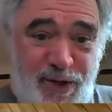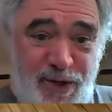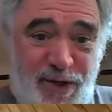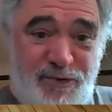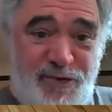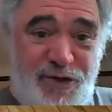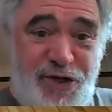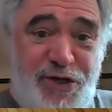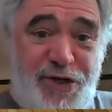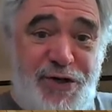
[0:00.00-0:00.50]

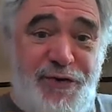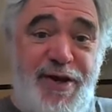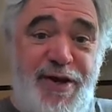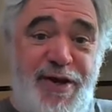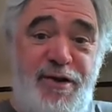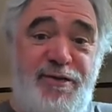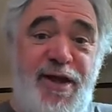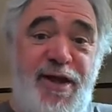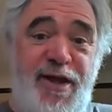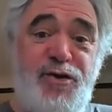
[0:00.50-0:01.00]
is an
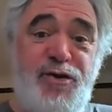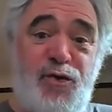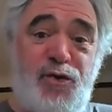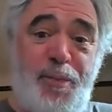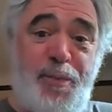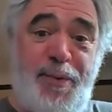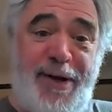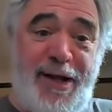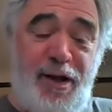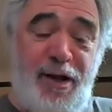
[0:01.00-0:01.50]
innovative dental
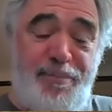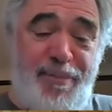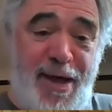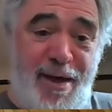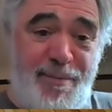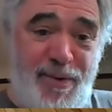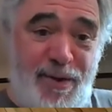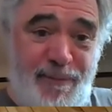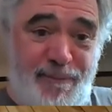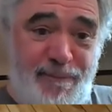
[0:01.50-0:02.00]
group in
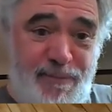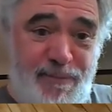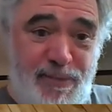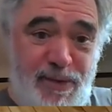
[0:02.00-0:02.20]
Alabama,